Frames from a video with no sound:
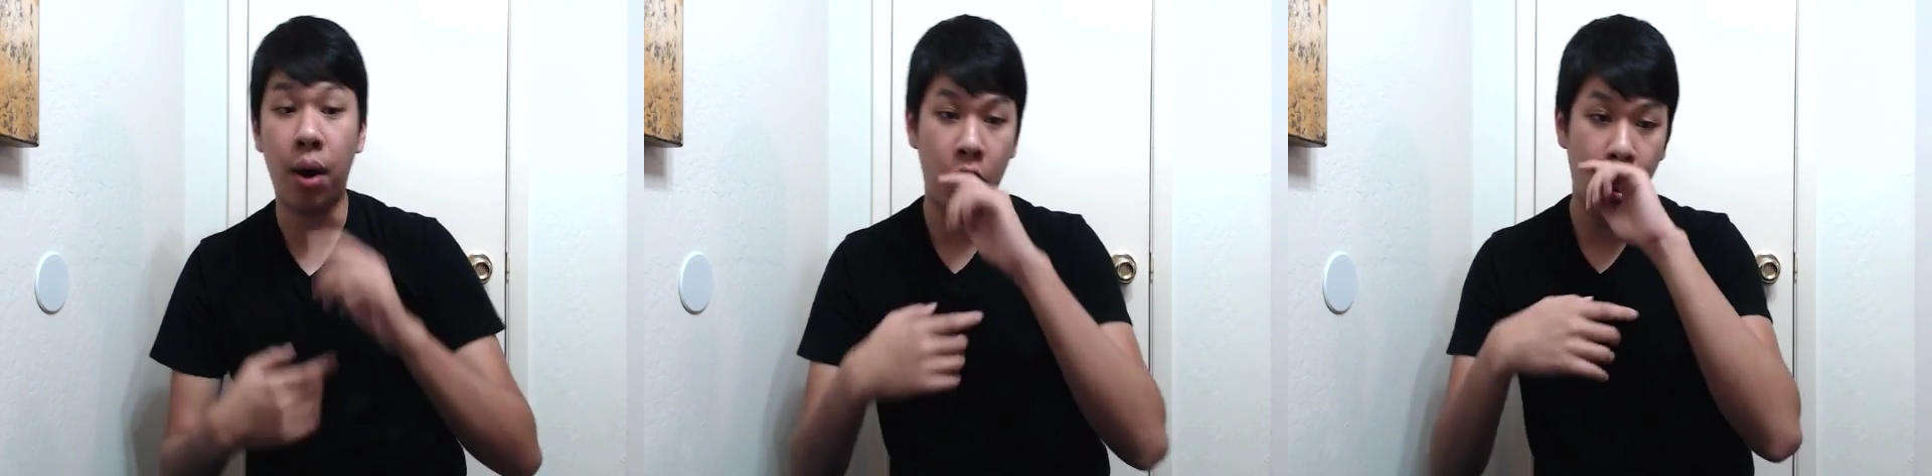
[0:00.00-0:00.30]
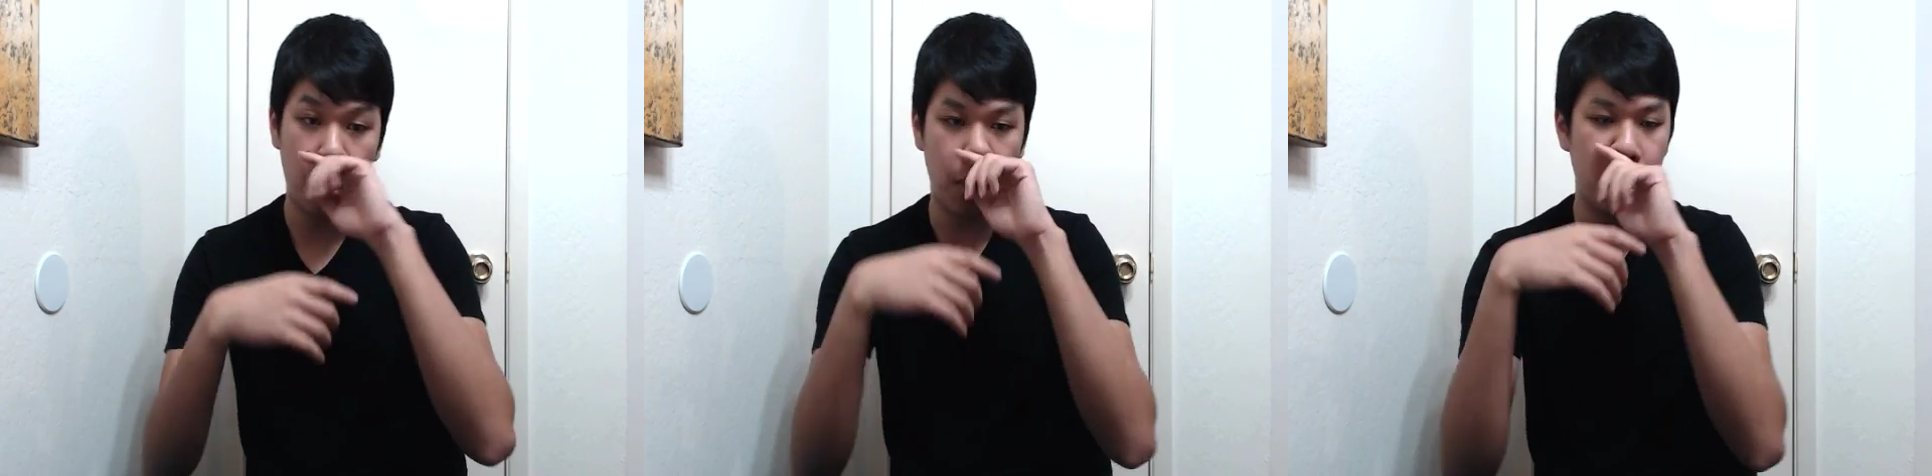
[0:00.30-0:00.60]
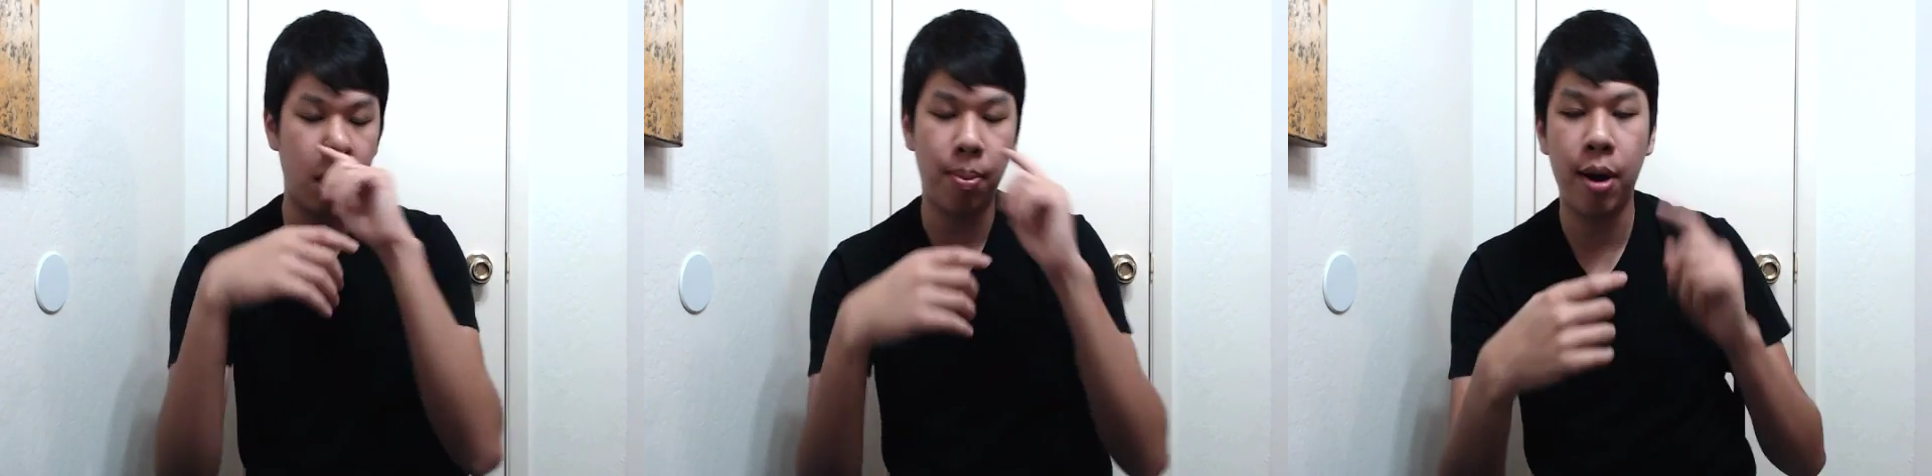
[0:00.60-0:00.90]
card I want to
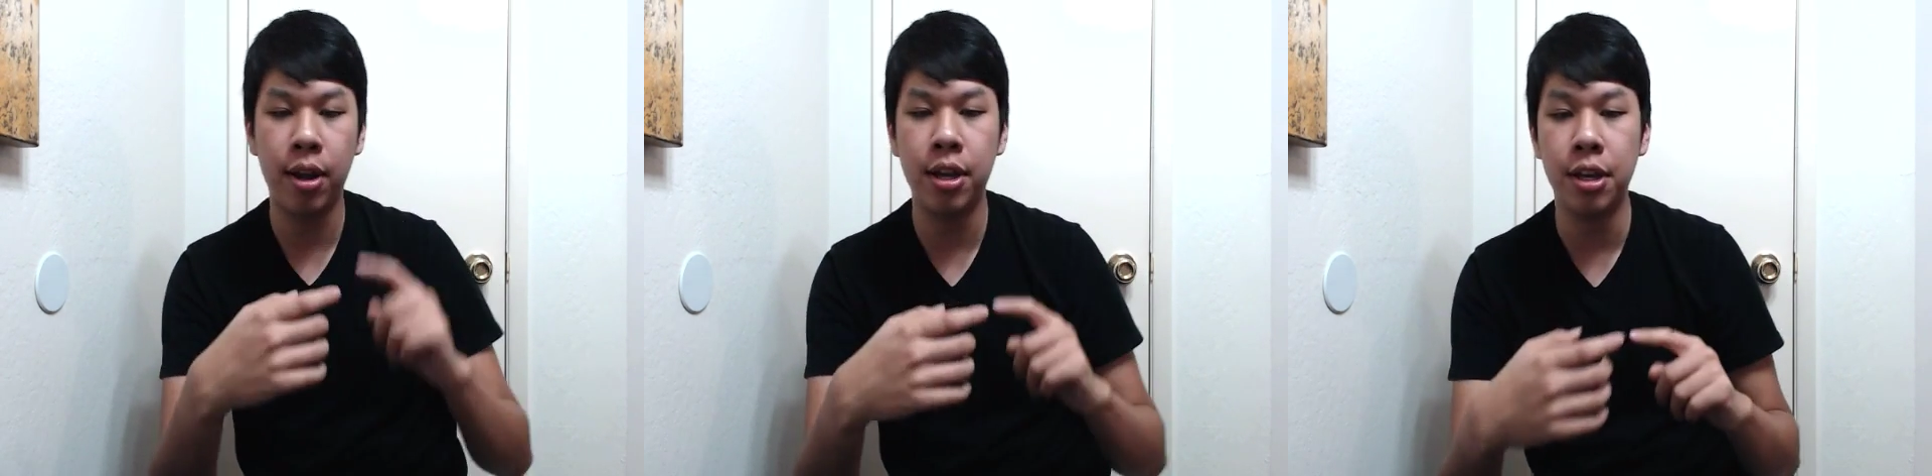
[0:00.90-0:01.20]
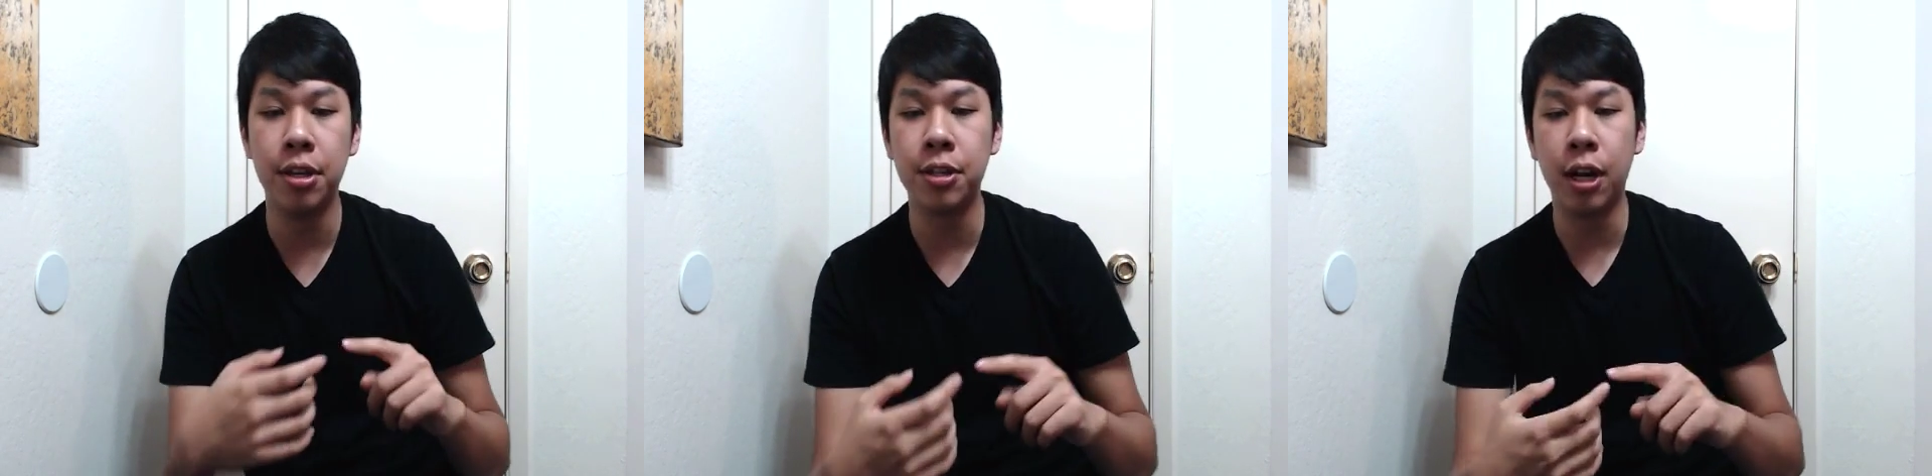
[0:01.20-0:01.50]
talk about is